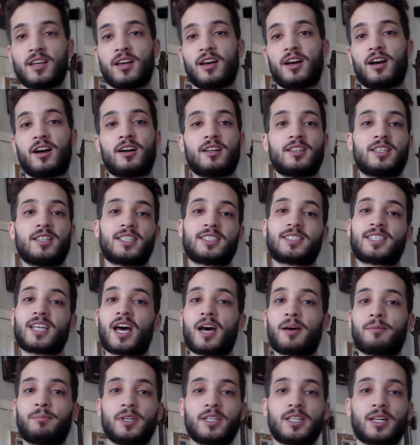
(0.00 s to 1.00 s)
Let's
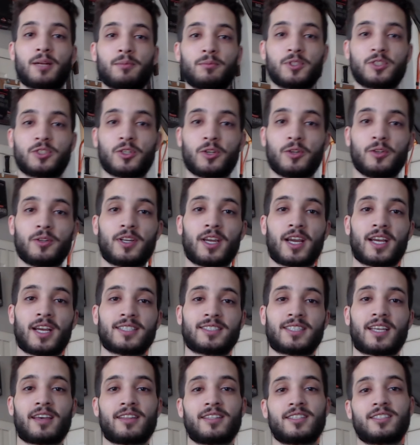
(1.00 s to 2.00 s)
hop in. I'm gonna show you guys
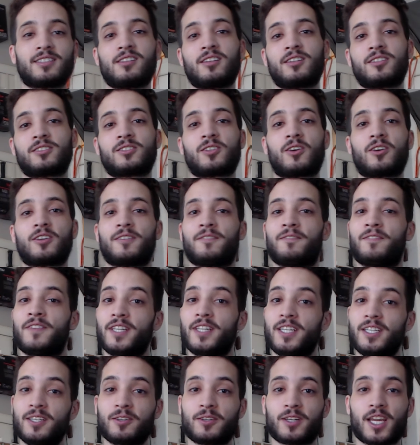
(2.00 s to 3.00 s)
how this looks on a
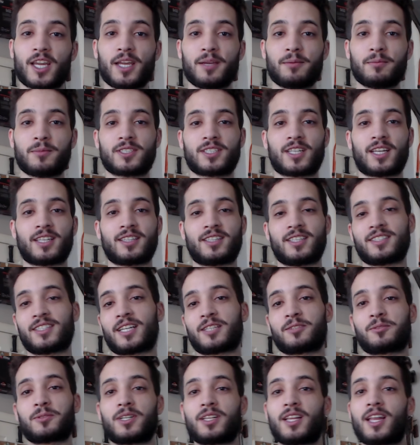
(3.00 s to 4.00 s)
video game, because I think
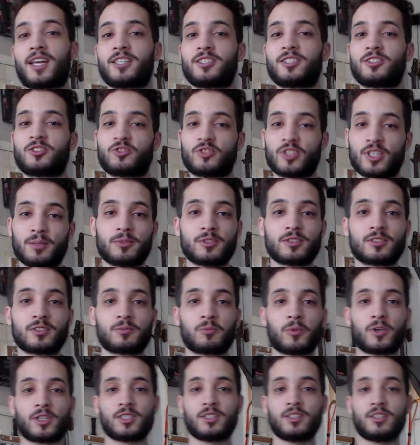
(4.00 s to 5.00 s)
that's what a lot of streamers
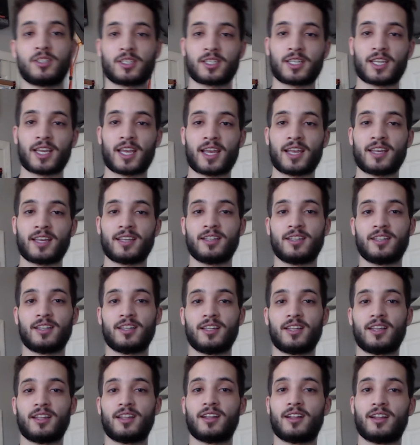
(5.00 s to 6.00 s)
want to look at.
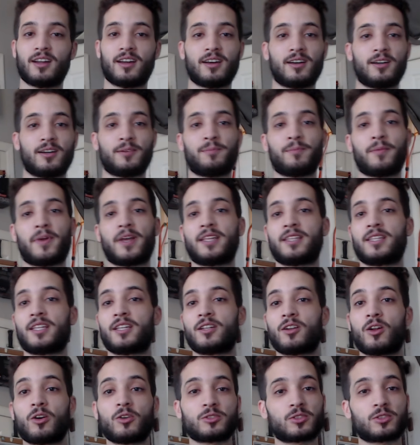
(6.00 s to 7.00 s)
And then
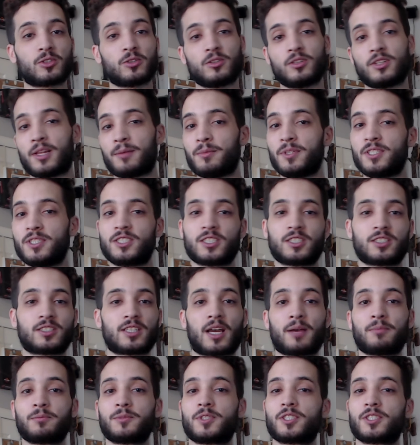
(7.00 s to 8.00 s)
also,
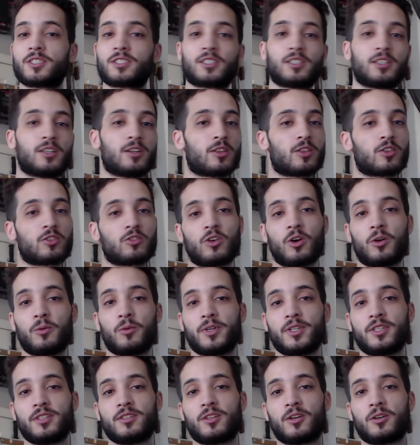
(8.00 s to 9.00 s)
I'm just gonna throw
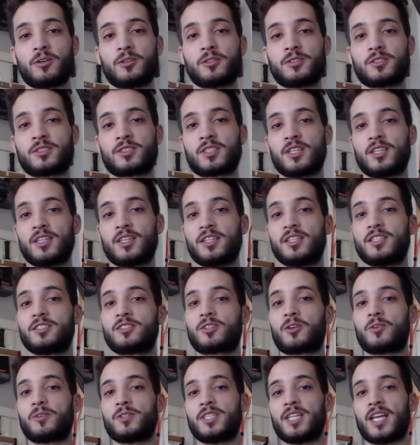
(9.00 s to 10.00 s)
in those
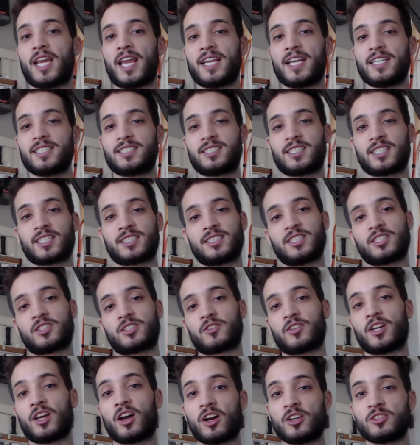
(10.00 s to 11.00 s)
Sony
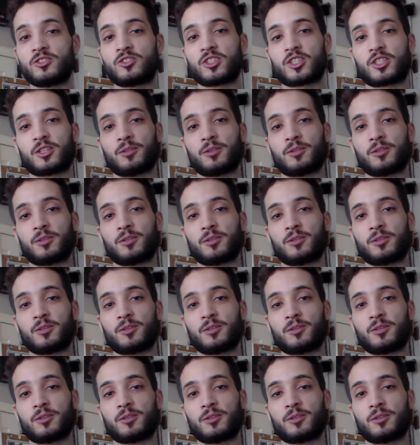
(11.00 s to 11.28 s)
a6300